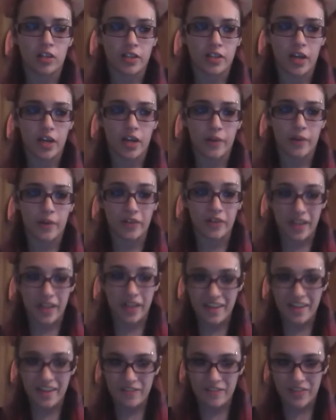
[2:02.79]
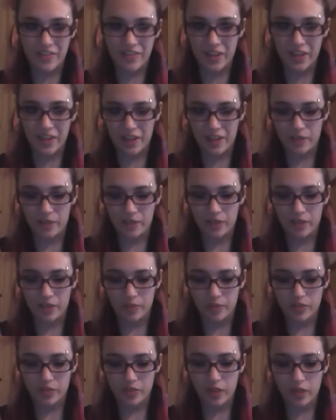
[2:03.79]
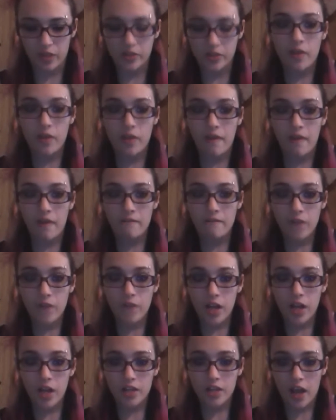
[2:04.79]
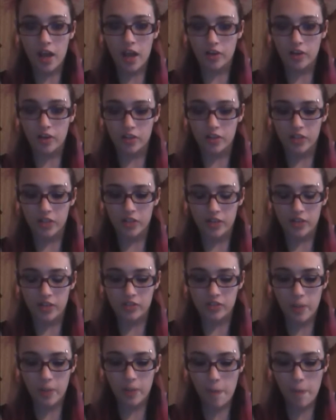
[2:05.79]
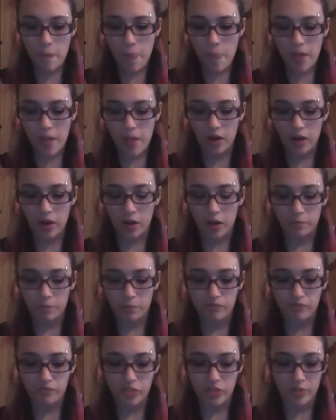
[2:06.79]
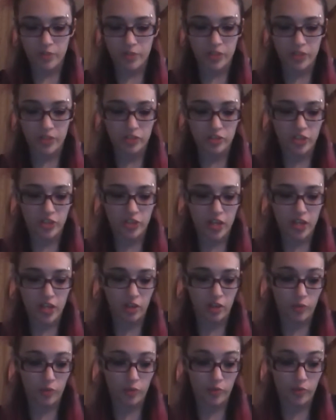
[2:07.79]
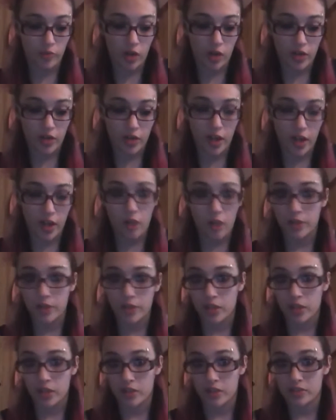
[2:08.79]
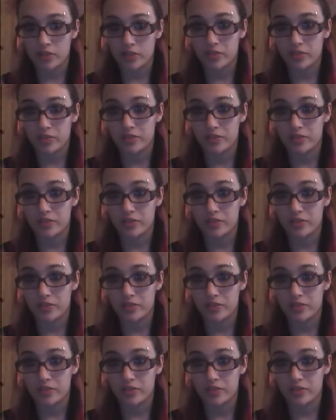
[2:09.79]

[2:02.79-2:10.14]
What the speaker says: like that about an infant that can't defend themselves. Fuck that nonsense. You're a piece of shit, and I hope you rot in hell, because